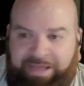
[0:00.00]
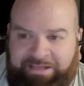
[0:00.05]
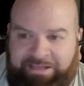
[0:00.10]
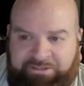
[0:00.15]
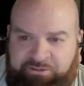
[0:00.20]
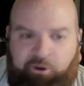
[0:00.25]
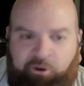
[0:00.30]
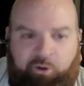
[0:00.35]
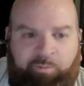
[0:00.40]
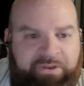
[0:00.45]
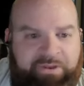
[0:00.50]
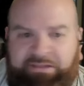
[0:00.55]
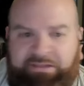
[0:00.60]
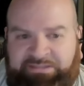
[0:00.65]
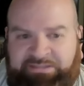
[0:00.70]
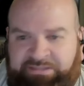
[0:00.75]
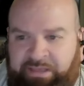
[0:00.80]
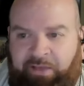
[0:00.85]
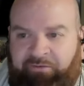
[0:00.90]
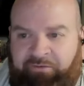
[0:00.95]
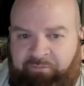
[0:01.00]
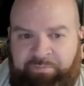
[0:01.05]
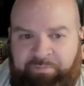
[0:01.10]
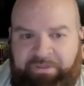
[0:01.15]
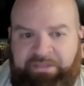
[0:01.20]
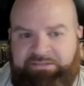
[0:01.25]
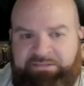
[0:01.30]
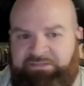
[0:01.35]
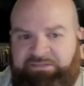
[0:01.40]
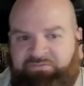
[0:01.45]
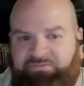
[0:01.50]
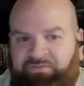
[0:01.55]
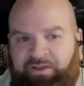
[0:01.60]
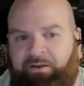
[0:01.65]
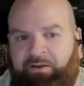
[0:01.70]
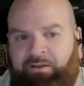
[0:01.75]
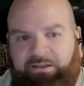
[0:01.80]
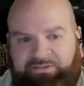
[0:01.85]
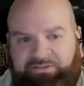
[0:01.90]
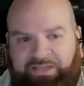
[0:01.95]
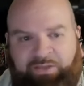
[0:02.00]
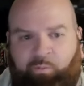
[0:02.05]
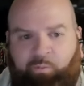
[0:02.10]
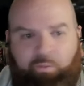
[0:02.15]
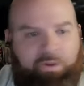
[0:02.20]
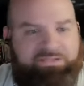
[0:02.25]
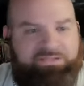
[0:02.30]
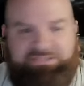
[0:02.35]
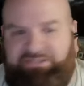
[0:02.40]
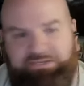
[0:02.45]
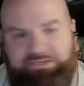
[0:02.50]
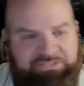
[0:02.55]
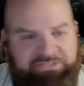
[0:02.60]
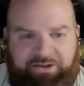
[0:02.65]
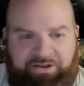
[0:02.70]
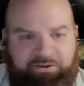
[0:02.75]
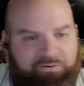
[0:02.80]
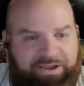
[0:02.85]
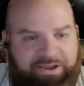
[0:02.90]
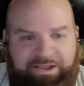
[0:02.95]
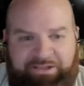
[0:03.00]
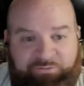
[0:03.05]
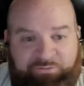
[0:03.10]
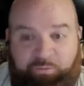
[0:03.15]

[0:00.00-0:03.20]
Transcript: that term in itself means it's like once in a generation.